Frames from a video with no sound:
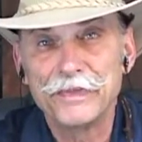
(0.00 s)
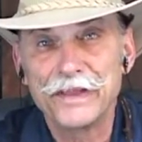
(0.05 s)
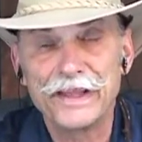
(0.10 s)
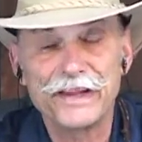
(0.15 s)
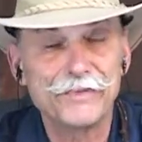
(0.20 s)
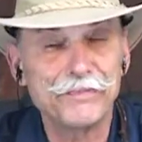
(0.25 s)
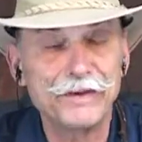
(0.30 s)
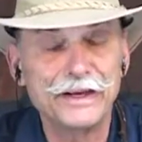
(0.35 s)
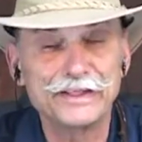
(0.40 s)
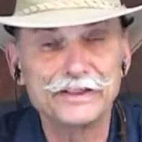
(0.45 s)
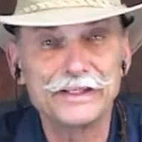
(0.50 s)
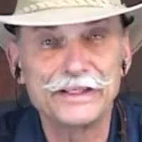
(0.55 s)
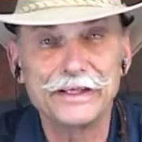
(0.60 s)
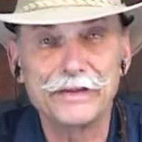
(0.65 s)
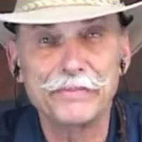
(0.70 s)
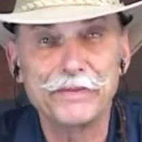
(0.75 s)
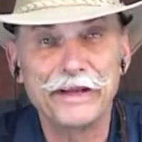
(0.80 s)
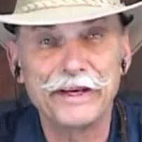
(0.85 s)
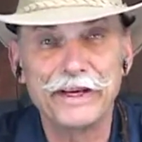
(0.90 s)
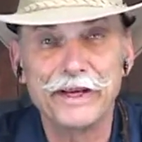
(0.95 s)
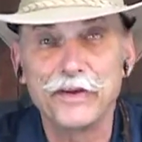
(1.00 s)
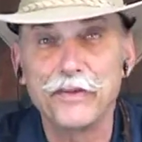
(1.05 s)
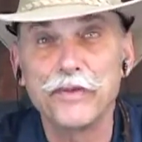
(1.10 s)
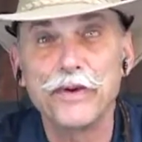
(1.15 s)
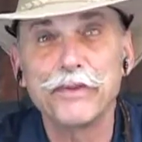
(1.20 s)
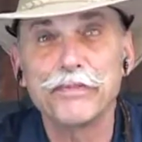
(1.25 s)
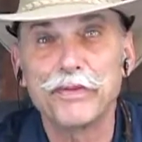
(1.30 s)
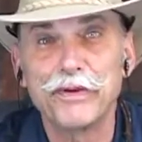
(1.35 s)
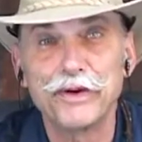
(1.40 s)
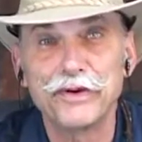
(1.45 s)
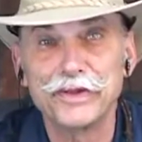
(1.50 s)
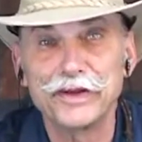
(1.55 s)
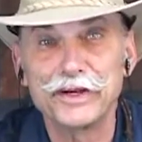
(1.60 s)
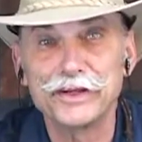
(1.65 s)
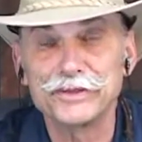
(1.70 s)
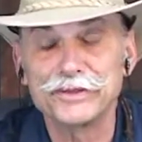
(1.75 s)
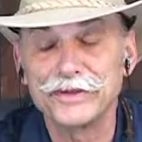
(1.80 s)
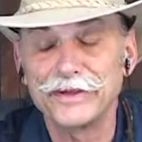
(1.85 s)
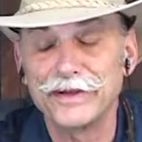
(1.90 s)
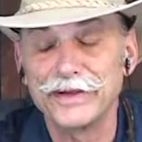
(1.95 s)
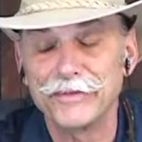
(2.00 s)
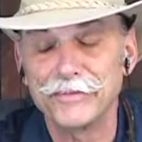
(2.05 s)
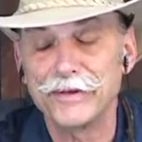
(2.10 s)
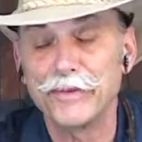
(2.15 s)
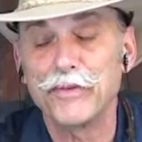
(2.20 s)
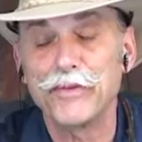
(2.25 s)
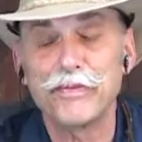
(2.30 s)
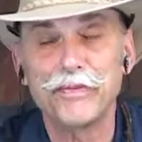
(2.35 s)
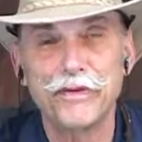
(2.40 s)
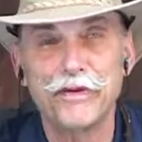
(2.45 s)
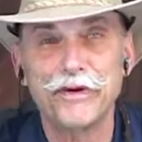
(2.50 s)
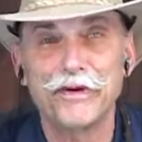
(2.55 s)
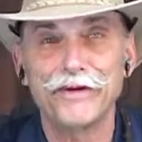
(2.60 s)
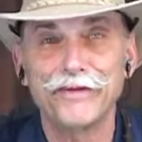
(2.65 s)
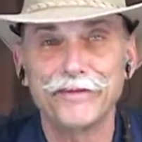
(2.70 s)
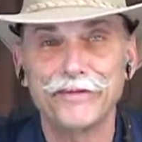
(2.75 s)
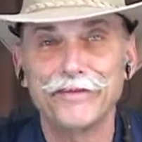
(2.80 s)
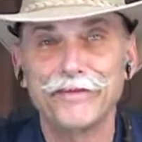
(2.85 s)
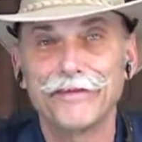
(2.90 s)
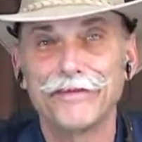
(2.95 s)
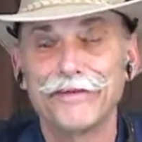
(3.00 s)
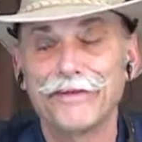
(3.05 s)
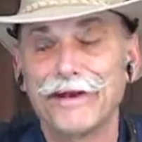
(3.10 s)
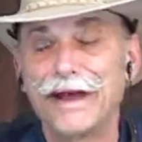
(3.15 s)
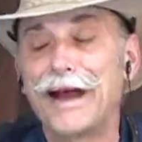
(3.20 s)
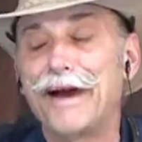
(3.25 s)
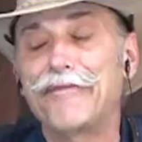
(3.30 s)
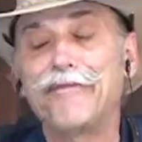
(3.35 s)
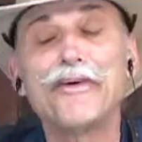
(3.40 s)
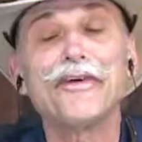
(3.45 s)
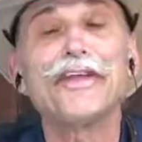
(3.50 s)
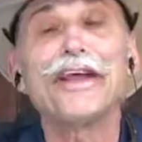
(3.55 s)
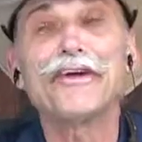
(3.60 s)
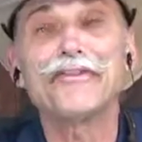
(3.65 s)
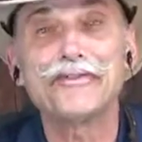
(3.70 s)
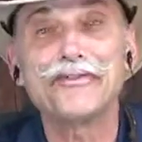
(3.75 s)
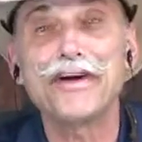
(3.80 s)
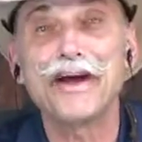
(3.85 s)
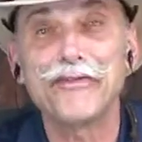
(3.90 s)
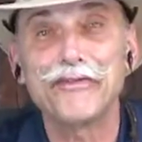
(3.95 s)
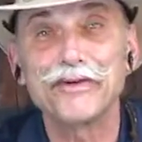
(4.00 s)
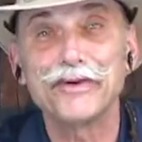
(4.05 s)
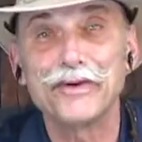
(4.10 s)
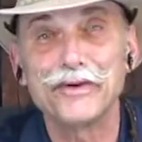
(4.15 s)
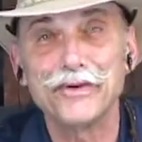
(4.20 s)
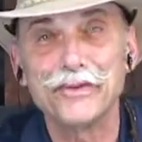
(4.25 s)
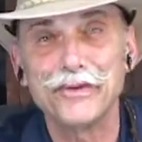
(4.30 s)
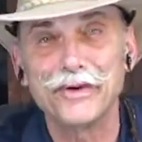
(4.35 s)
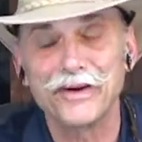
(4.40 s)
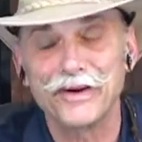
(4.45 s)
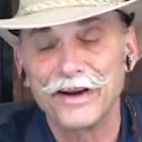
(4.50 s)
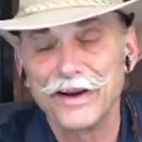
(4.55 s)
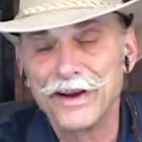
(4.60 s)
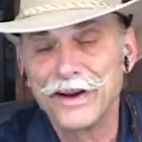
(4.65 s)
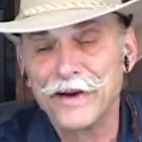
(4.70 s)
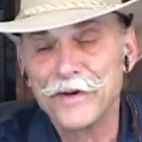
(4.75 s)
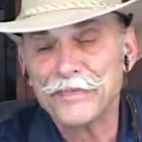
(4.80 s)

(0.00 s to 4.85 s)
especially depending on what part of the country, I mean, what part of the, how far they have to travel to go to work